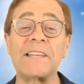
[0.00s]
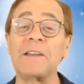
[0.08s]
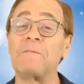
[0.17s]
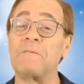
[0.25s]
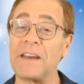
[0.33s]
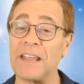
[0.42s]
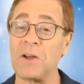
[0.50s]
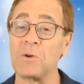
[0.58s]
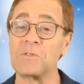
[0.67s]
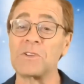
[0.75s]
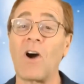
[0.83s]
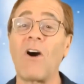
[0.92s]
said
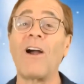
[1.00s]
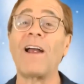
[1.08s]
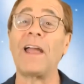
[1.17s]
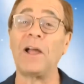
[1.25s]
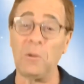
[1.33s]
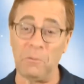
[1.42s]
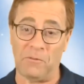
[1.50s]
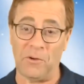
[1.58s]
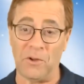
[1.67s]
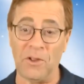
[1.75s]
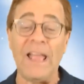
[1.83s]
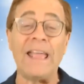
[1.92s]
videos are
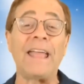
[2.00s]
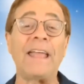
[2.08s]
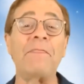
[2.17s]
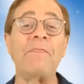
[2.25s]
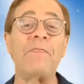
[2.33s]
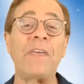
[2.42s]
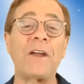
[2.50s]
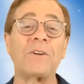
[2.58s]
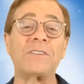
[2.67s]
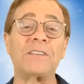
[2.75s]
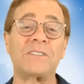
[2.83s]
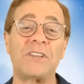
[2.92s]
helpful in their
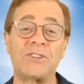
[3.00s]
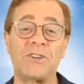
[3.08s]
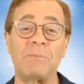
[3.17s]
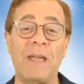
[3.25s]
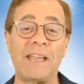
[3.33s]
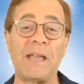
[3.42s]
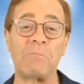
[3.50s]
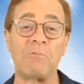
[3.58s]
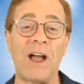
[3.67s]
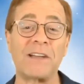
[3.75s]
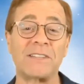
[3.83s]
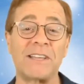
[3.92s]
decision-making
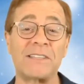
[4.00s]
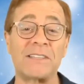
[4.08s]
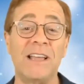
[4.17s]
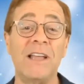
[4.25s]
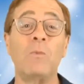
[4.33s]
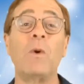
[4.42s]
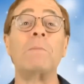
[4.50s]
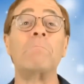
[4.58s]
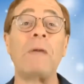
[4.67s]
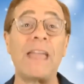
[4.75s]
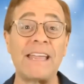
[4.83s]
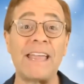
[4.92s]
process when
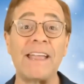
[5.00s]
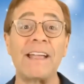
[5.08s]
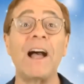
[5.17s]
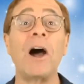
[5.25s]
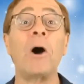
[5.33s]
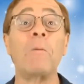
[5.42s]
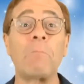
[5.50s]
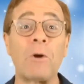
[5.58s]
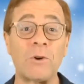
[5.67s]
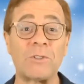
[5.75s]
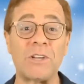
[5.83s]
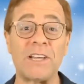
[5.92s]
making a
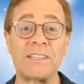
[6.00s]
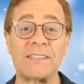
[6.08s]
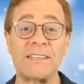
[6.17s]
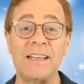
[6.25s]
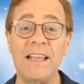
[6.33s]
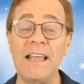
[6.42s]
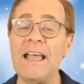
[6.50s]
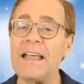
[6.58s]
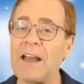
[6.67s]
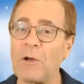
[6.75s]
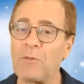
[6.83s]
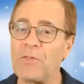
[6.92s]
purchase.
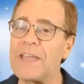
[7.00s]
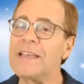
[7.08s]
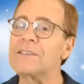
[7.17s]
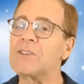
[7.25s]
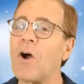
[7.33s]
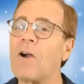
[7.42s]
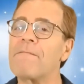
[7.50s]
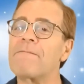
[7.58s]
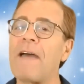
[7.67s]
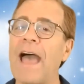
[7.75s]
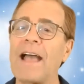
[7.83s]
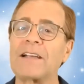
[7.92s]
Now, these are
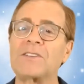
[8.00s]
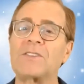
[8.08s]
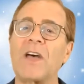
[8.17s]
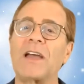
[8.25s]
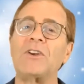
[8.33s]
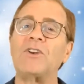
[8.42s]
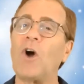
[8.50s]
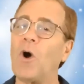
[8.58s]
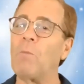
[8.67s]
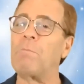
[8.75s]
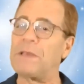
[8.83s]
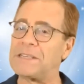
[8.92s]
facts that
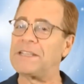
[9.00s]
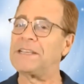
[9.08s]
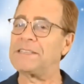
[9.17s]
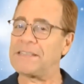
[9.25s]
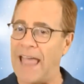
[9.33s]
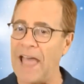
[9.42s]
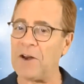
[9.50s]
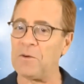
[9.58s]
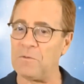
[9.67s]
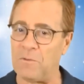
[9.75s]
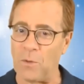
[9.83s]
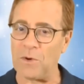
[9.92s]
no business can
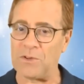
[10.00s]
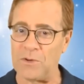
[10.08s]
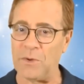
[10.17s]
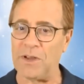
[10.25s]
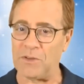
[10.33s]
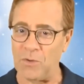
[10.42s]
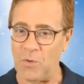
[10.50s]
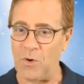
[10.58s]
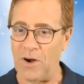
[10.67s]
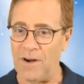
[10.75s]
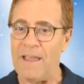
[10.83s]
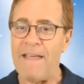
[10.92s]
afford to
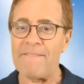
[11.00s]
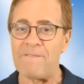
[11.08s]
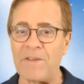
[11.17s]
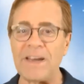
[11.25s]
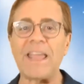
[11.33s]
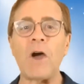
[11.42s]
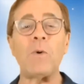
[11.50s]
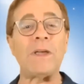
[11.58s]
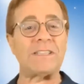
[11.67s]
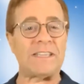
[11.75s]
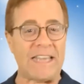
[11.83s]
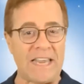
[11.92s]
ignore. Video
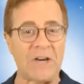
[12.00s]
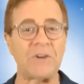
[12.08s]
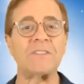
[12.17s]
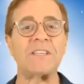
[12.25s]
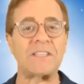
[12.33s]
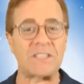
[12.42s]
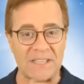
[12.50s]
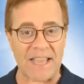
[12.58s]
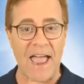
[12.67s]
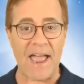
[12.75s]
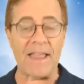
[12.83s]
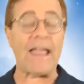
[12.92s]
is here to
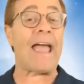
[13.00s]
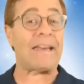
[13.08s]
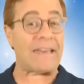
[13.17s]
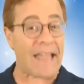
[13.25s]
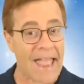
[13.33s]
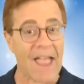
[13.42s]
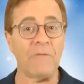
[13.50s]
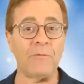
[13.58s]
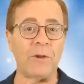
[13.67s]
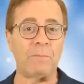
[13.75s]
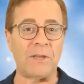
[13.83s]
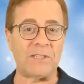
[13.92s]
stay, and
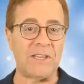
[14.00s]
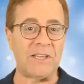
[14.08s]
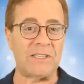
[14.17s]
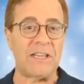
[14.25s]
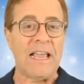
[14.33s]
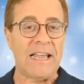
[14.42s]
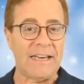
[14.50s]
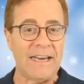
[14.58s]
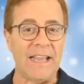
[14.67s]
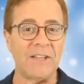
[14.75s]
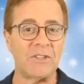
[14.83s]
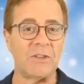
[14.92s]
every business
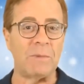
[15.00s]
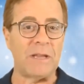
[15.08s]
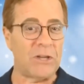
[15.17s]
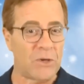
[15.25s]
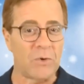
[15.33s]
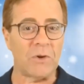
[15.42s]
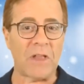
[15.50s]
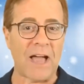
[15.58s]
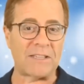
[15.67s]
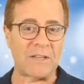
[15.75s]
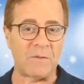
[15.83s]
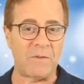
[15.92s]
needs to be
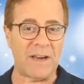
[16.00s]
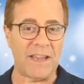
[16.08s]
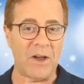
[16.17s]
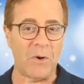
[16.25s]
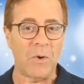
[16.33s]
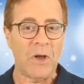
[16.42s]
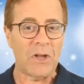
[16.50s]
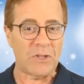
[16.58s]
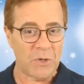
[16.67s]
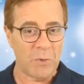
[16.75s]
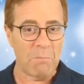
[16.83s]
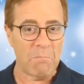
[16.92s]
utilizing video
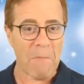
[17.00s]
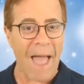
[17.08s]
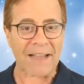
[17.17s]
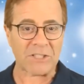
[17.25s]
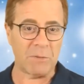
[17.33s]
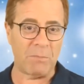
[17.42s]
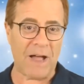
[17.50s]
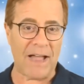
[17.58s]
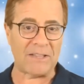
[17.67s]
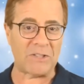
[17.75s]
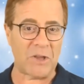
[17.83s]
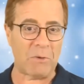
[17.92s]
to
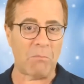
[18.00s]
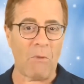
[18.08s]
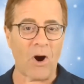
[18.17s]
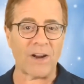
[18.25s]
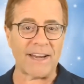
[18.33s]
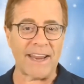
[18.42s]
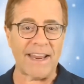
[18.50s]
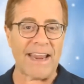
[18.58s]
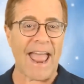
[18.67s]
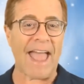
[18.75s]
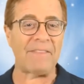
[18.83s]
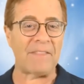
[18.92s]
maximize their
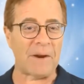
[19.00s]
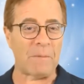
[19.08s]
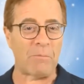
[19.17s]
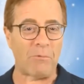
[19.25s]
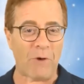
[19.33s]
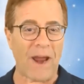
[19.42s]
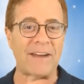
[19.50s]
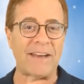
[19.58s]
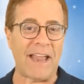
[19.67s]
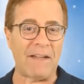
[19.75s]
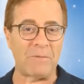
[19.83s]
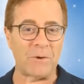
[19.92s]
marketing and their
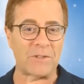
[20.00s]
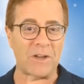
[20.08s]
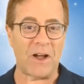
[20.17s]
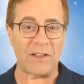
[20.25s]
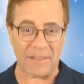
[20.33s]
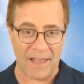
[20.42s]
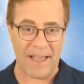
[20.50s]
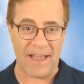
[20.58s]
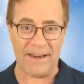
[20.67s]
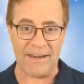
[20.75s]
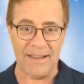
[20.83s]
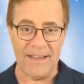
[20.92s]
branding efforts
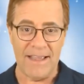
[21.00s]
online.